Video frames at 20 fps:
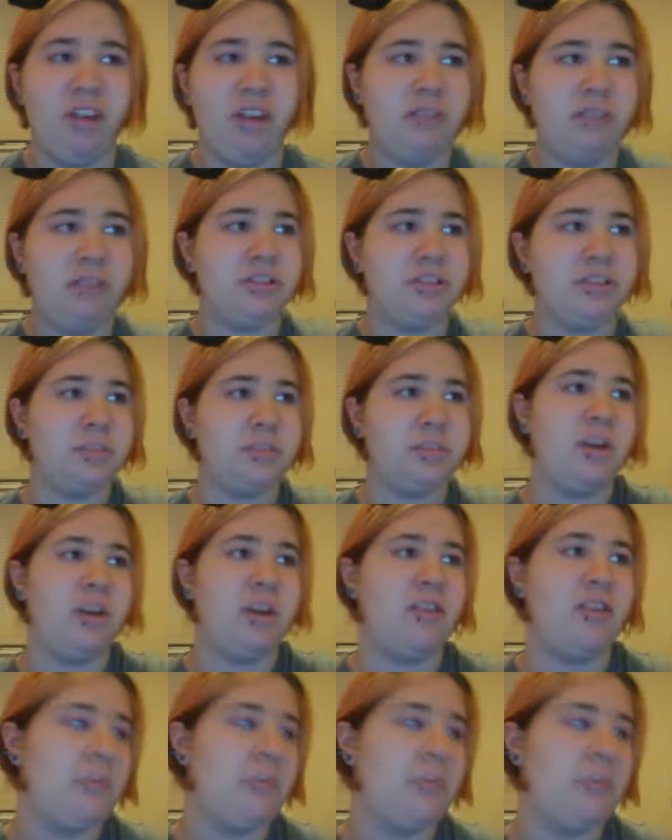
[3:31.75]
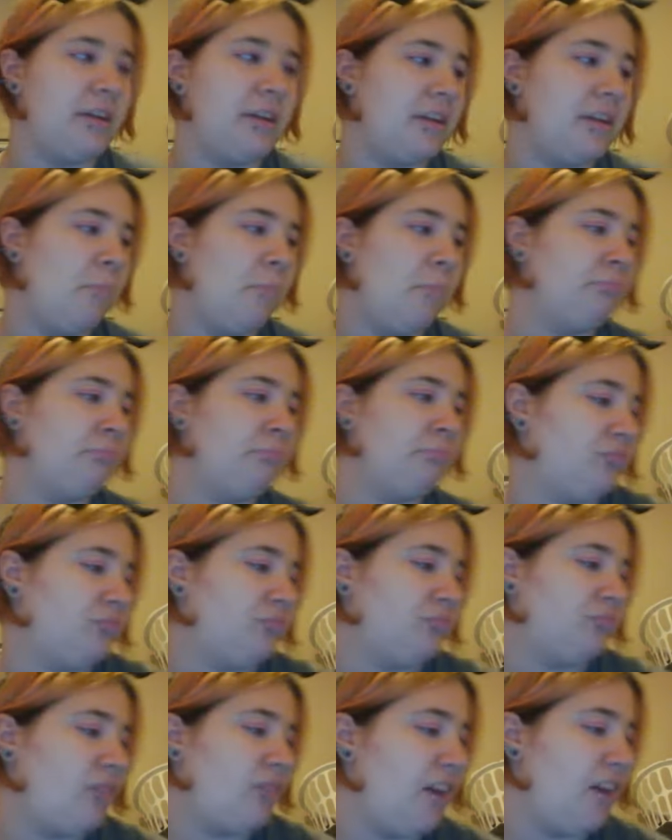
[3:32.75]
Just mingle them all in,
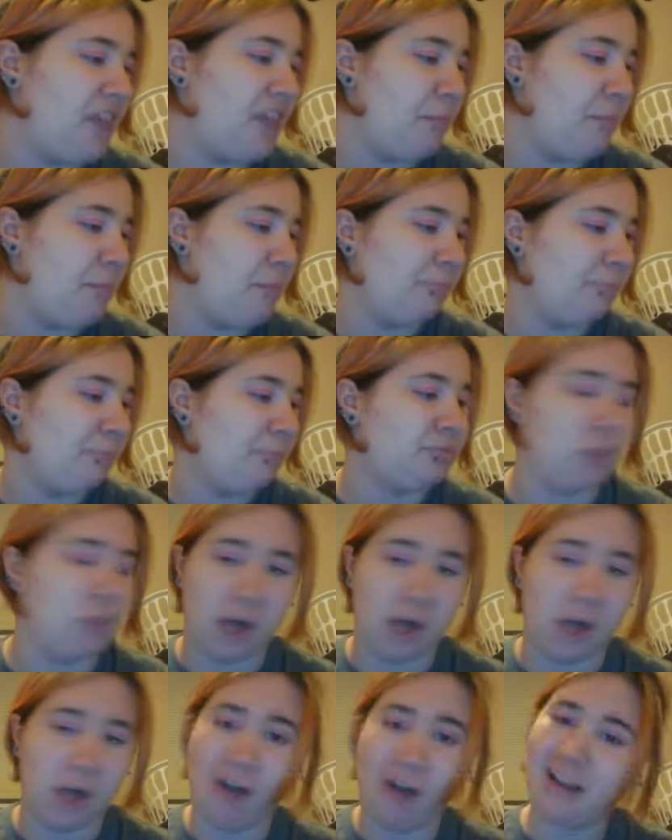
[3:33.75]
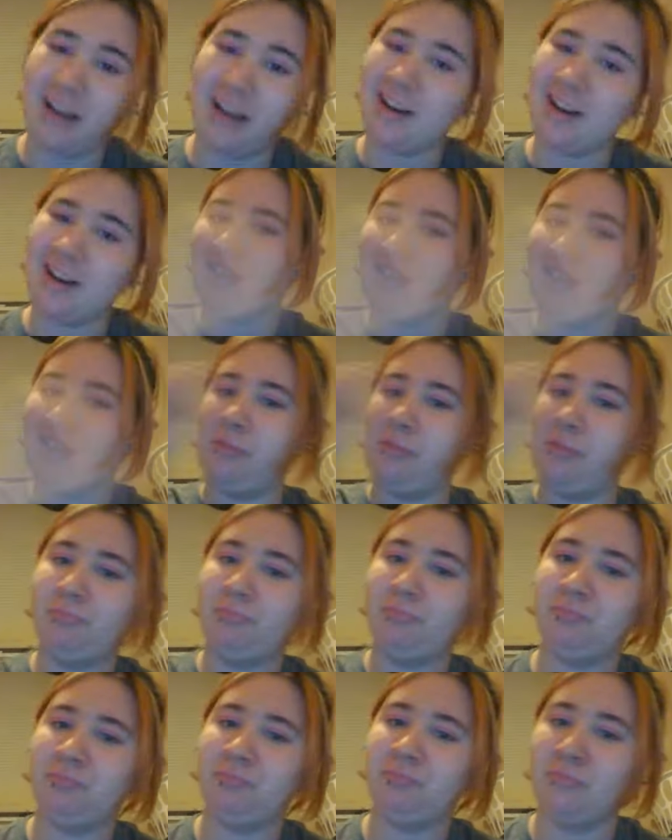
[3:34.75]
and then do it all again next year.
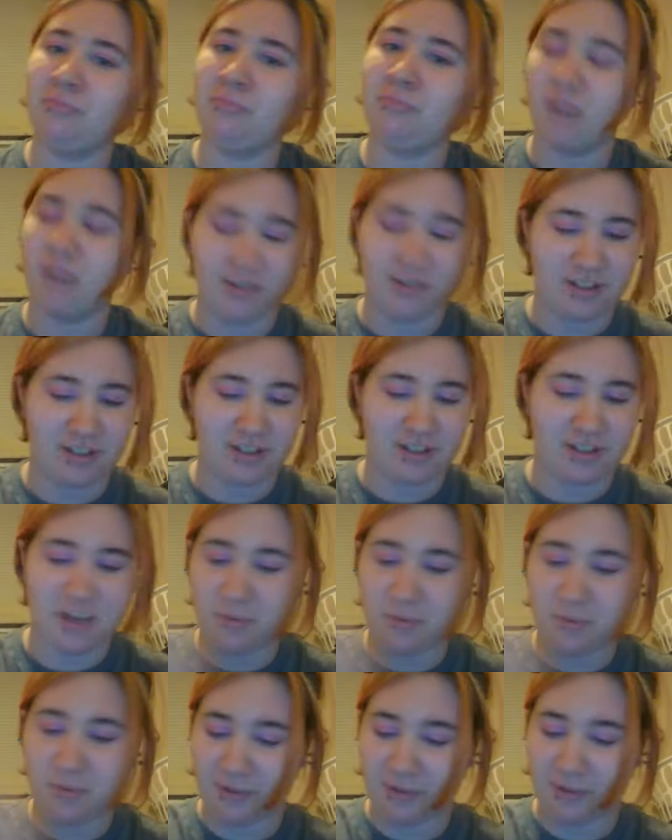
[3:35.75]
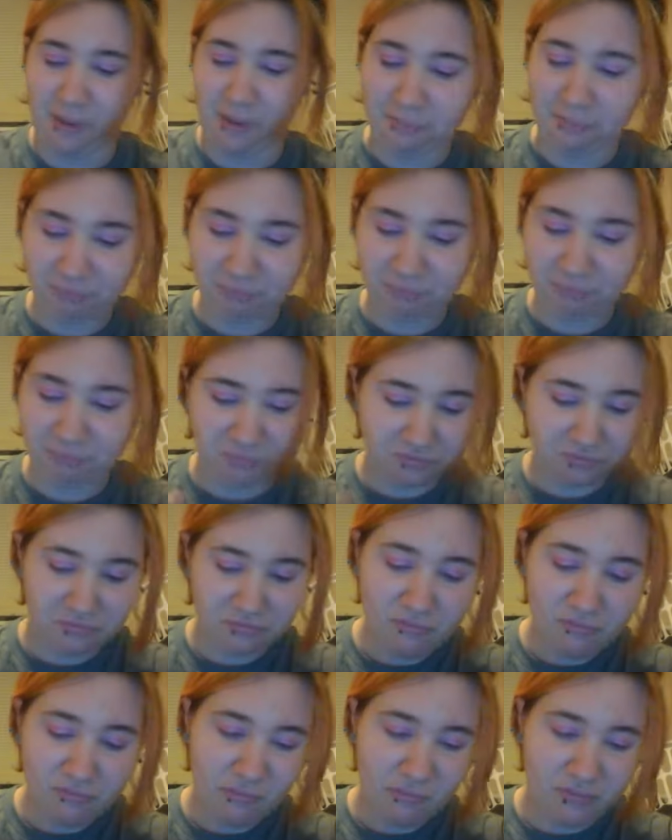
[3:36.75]
Just keep doing that.
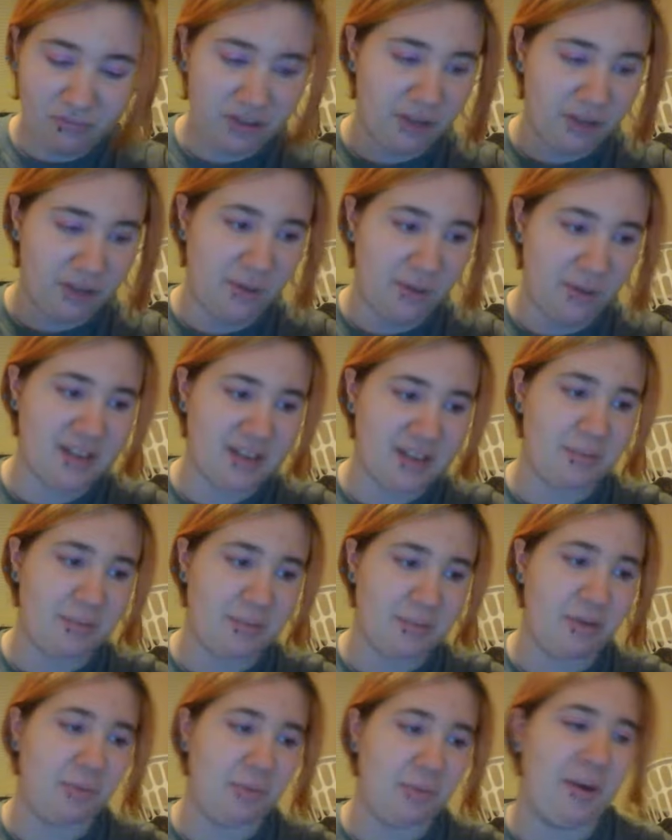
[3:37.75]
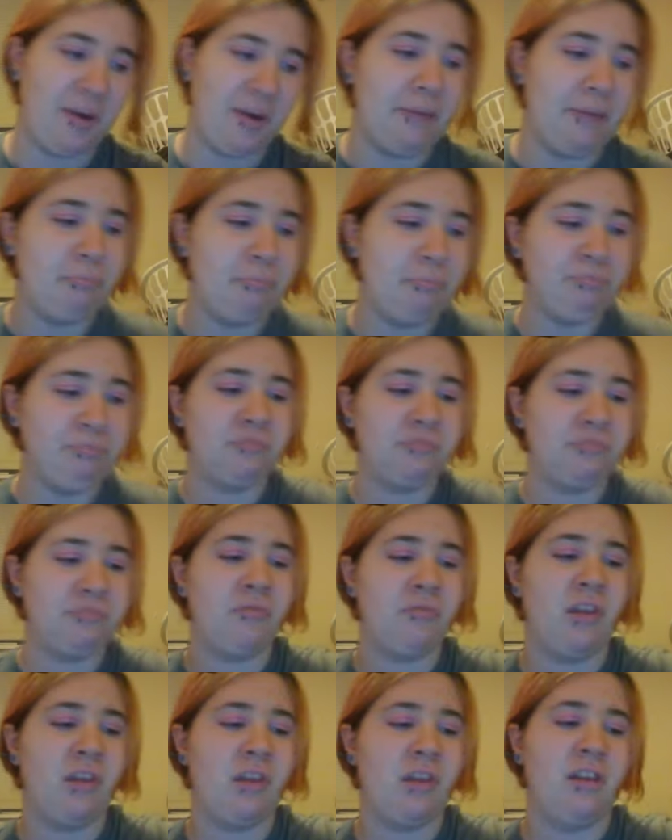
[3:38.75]
Like, wait to put them away
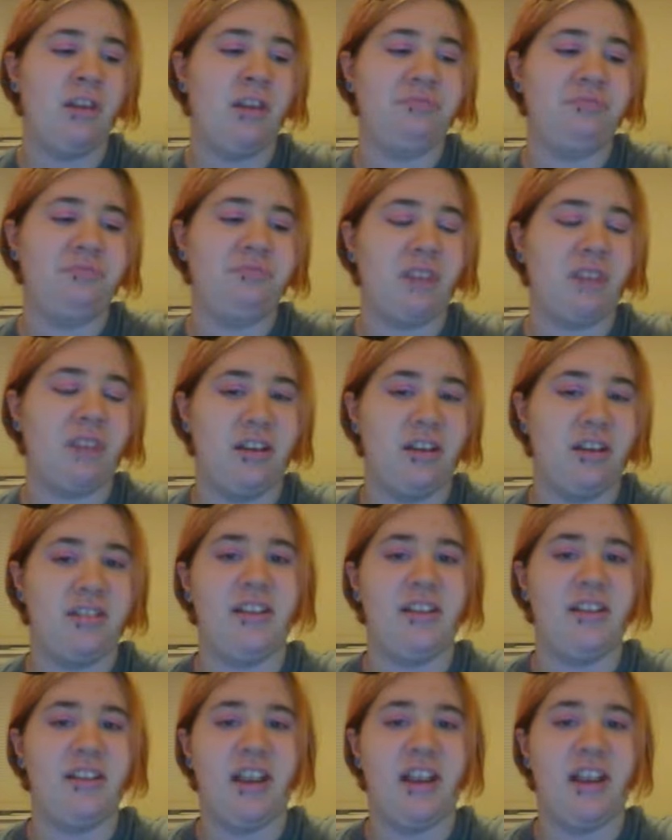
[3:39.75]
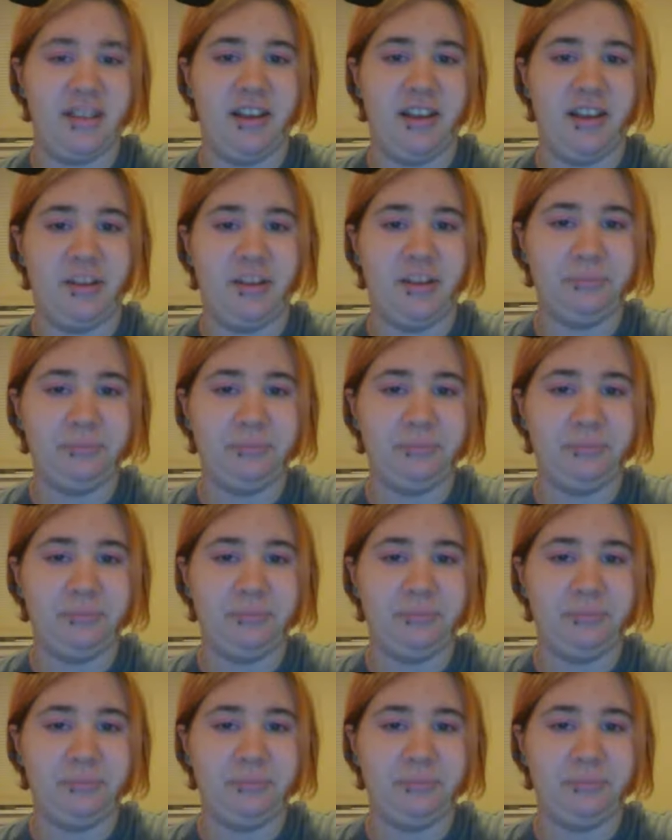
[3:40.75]
till the end of the year.